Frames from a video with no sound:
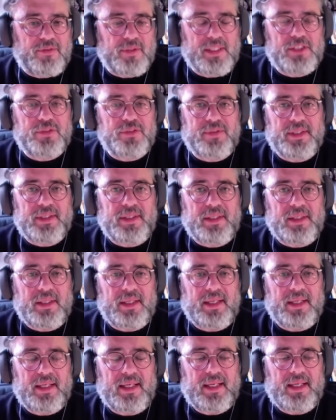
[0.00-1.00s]
for
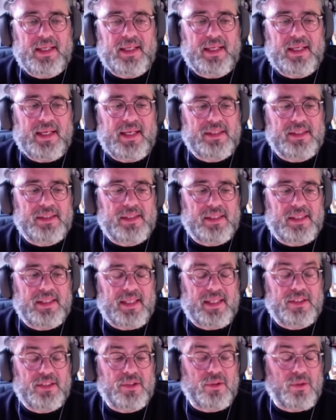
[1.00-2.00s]
Israel uh, as
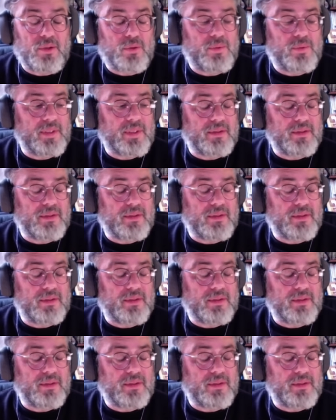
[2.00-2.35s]
a as a whole.